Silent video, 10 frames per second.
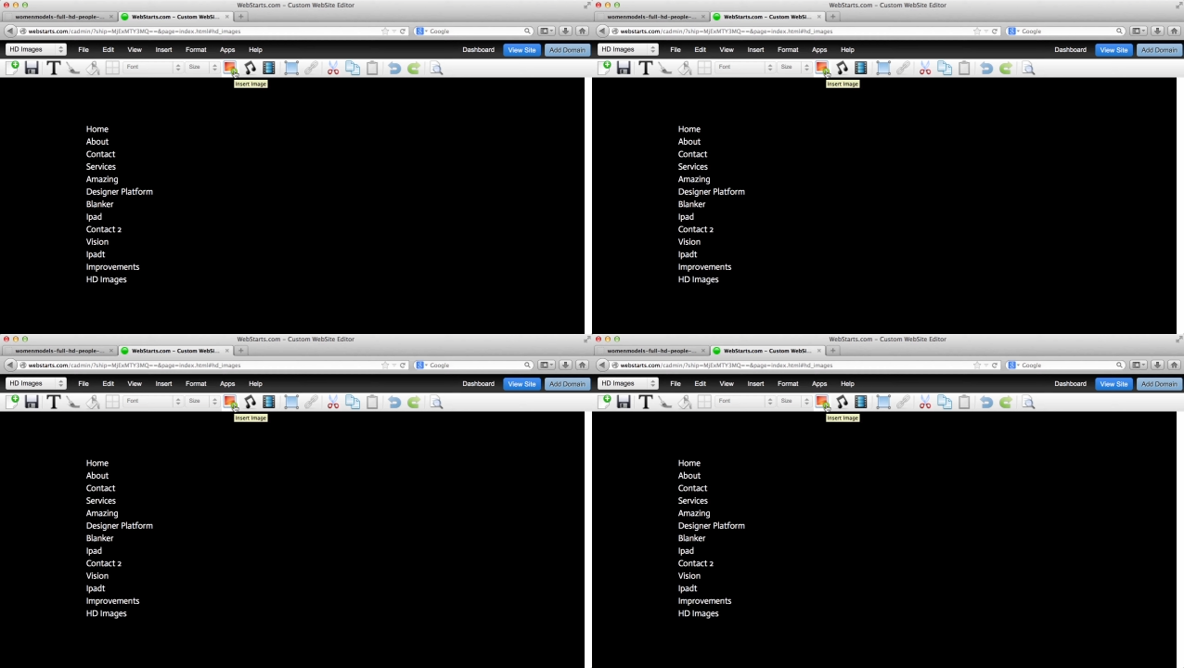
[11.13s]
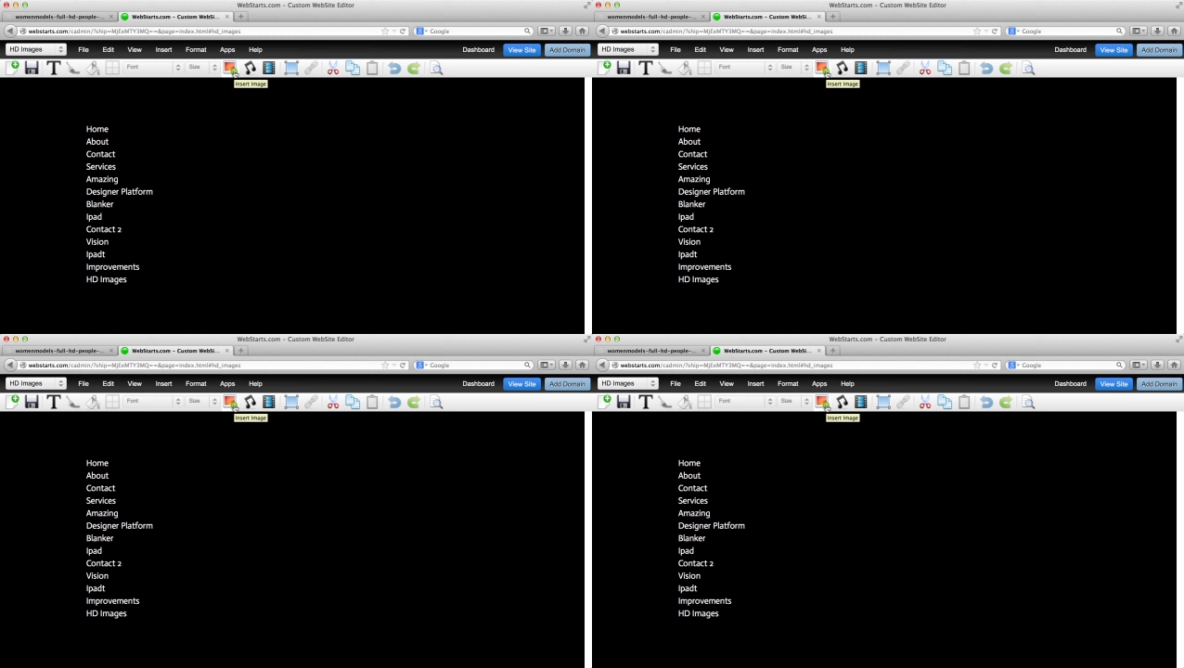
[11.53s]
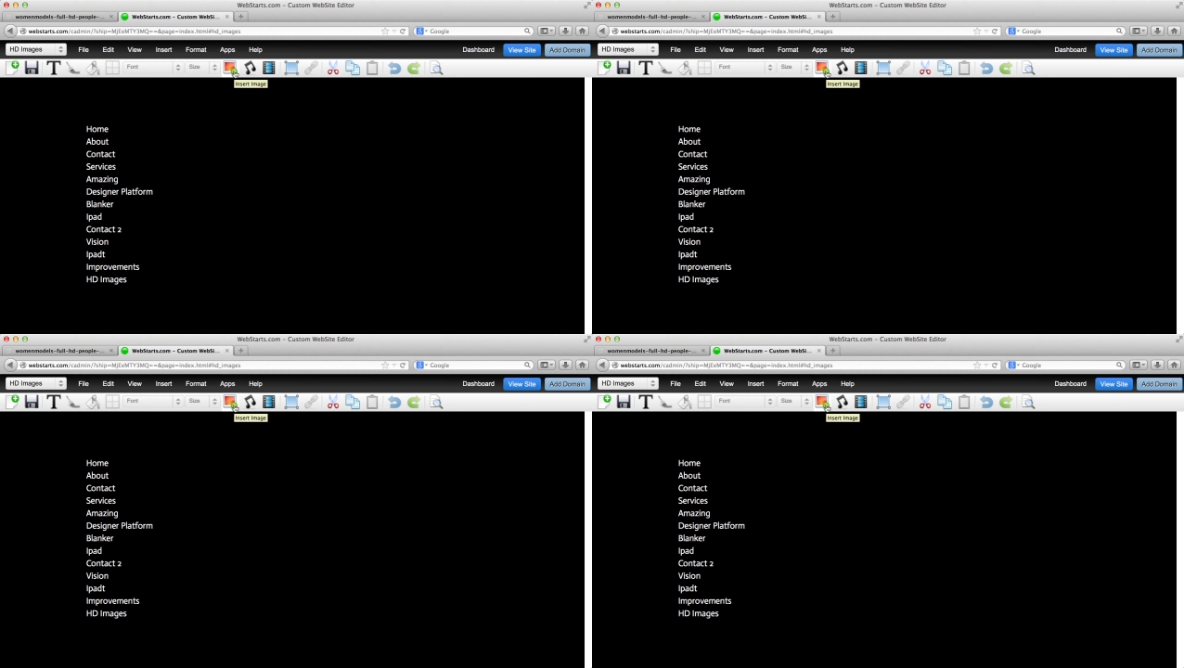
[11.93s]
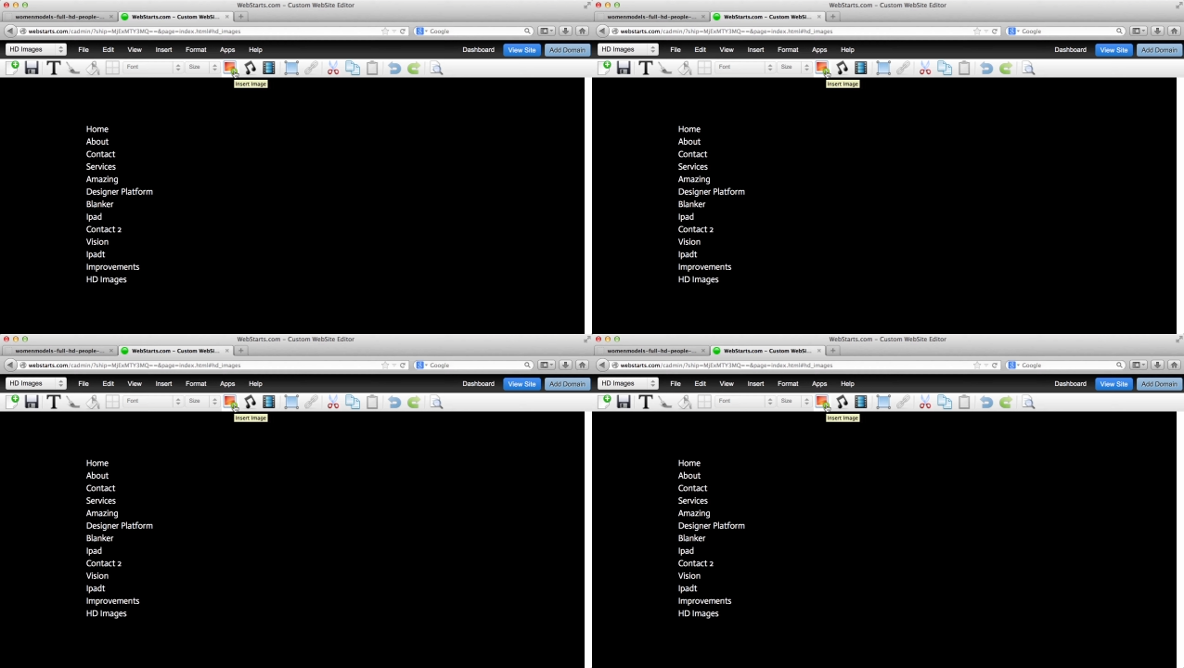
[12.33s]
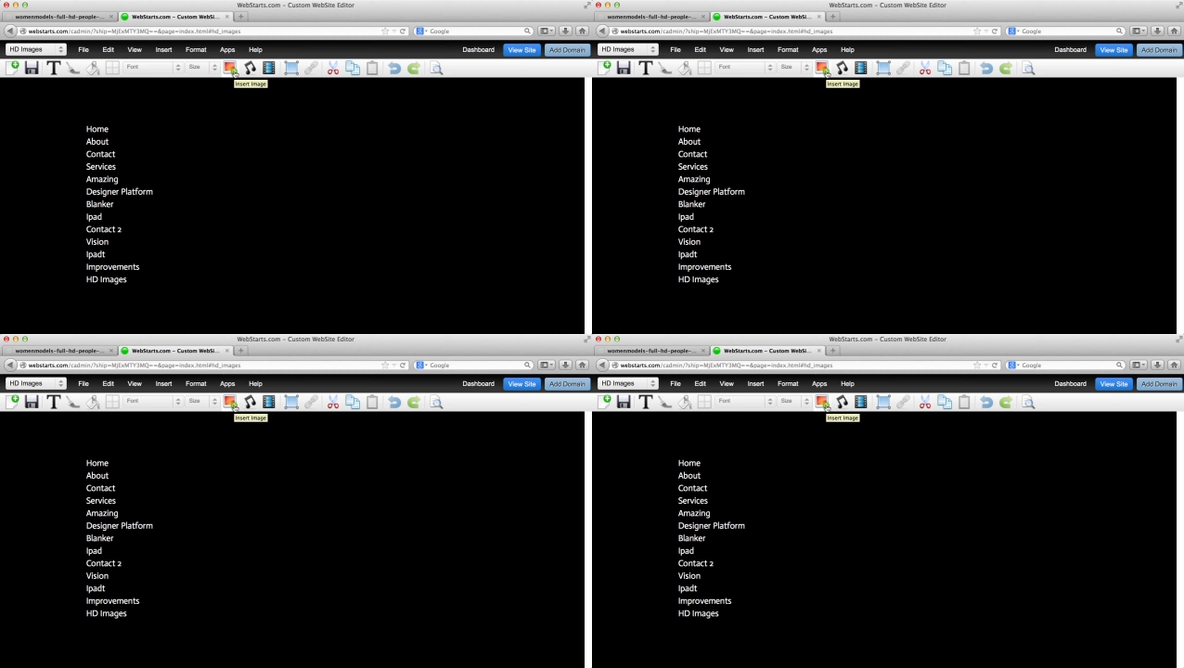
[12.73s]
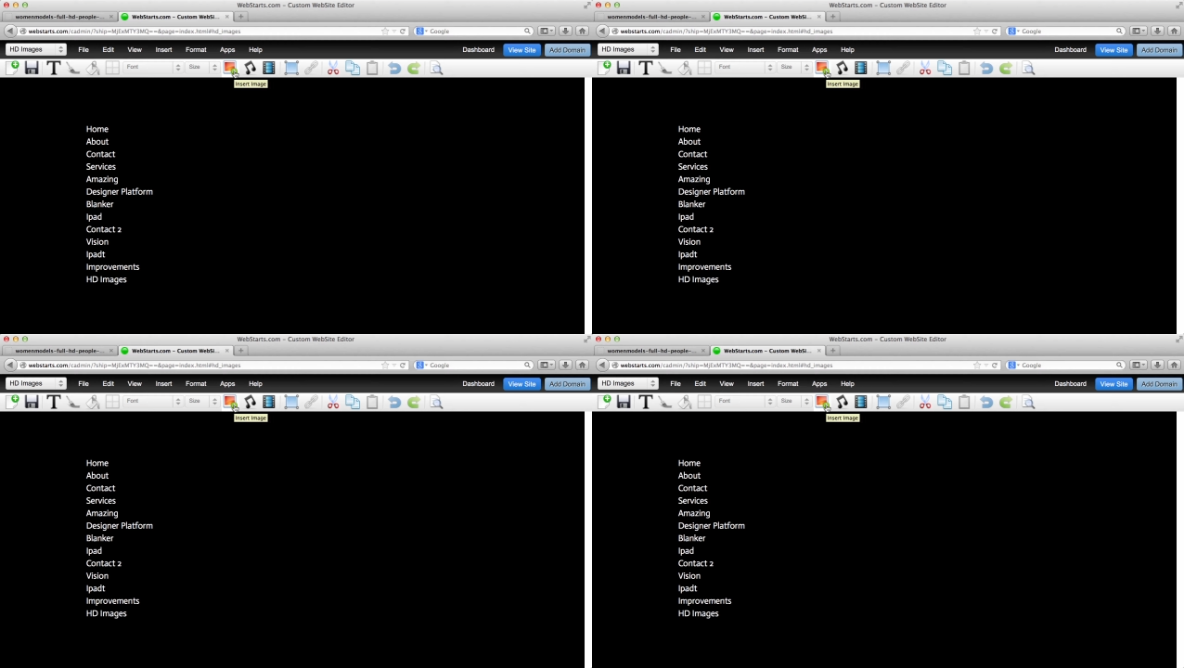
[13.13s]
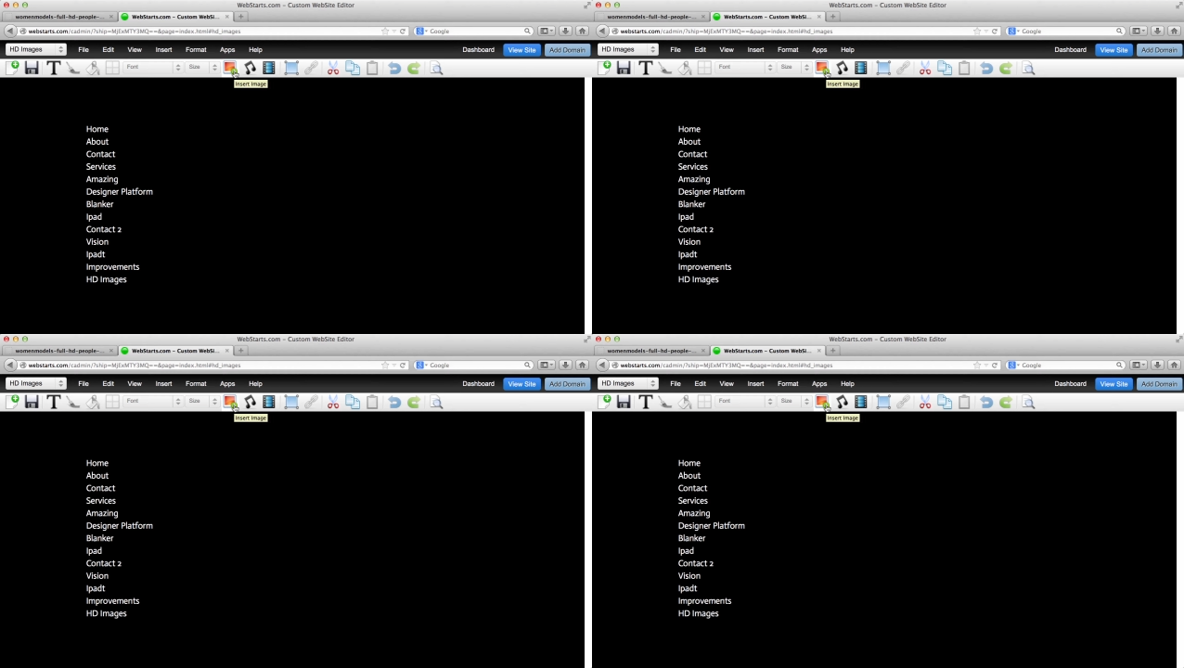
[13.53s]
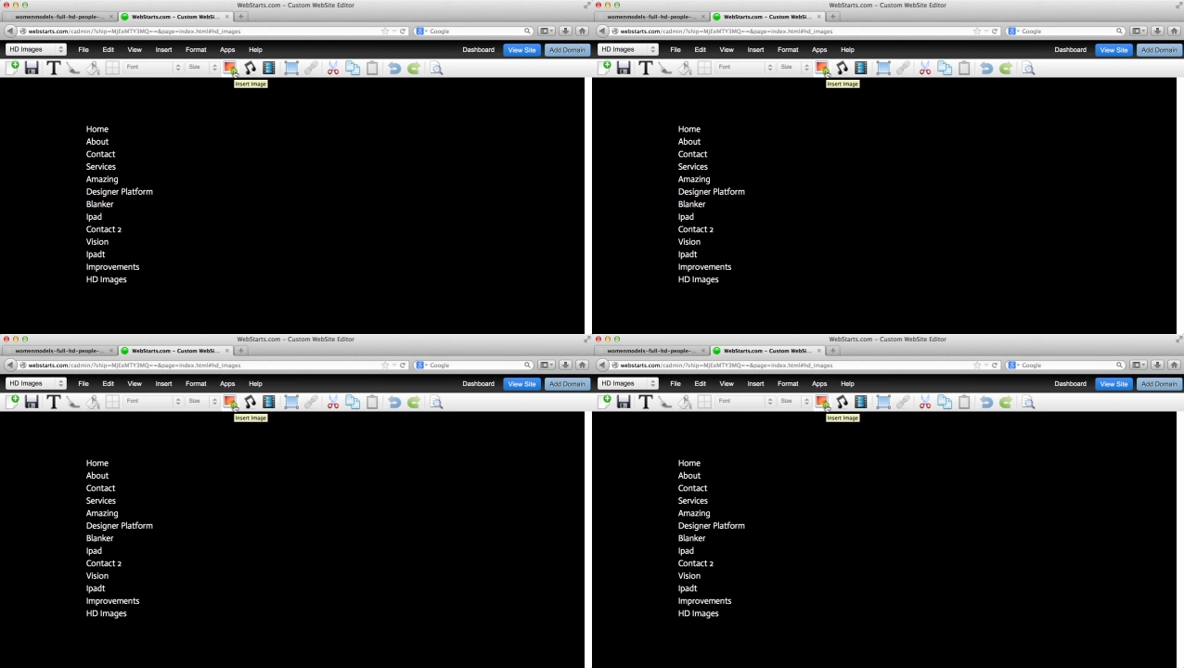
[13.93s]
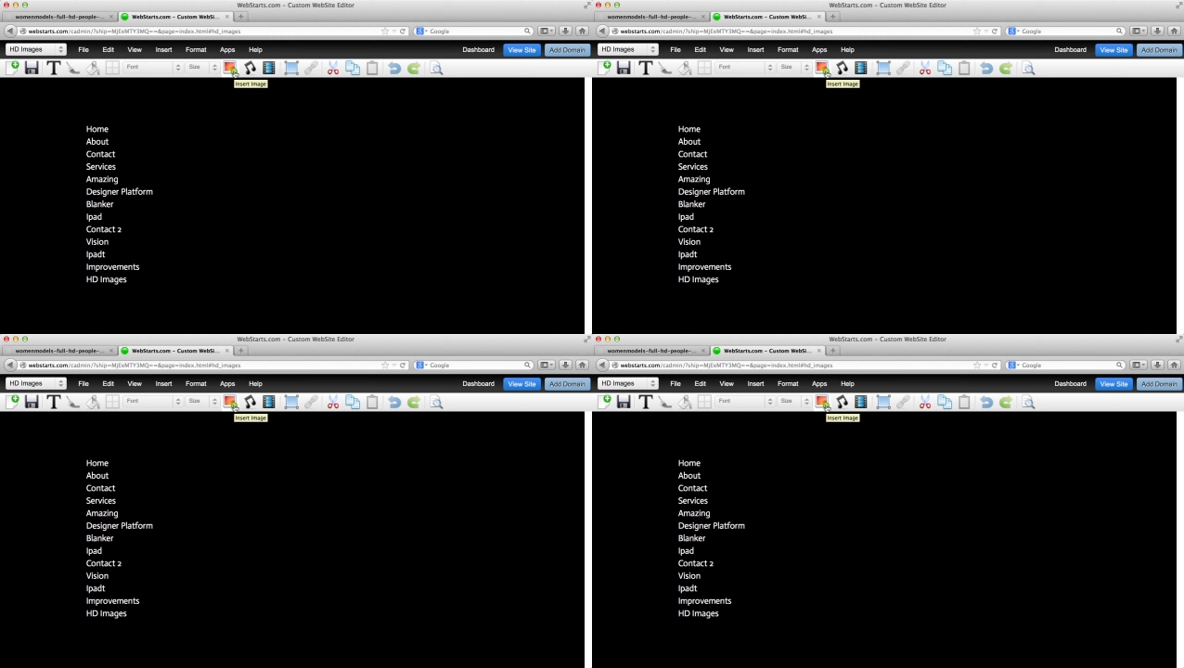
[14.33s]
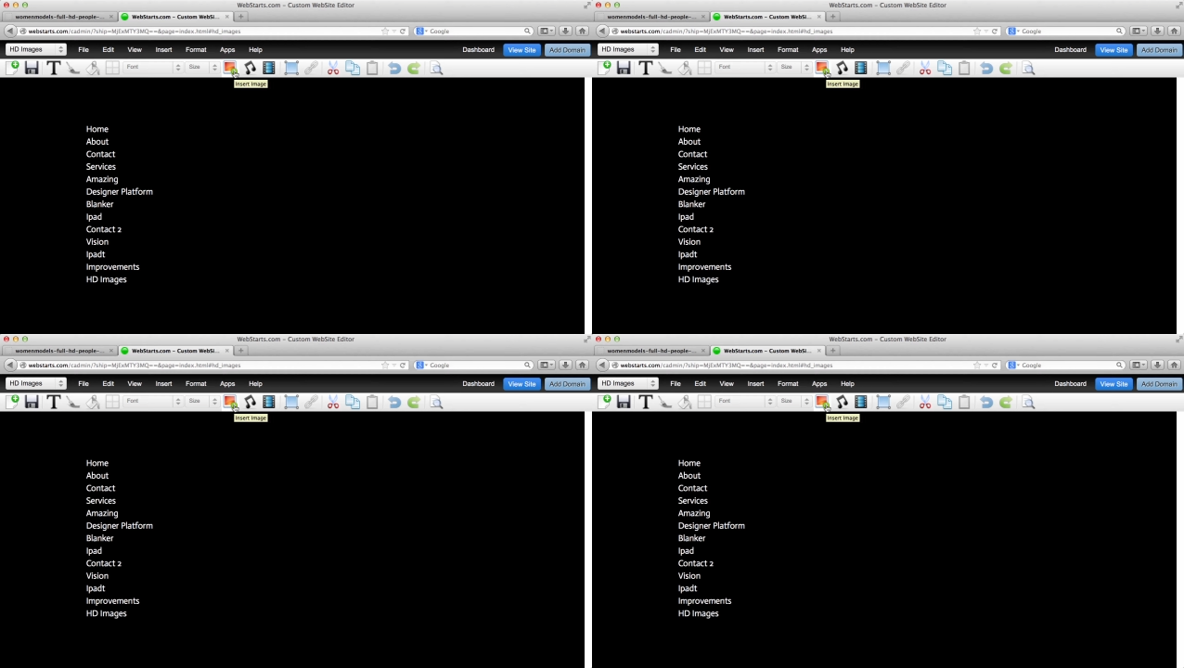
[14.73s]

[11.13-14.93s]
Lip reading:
Nobody's mouth can be seen.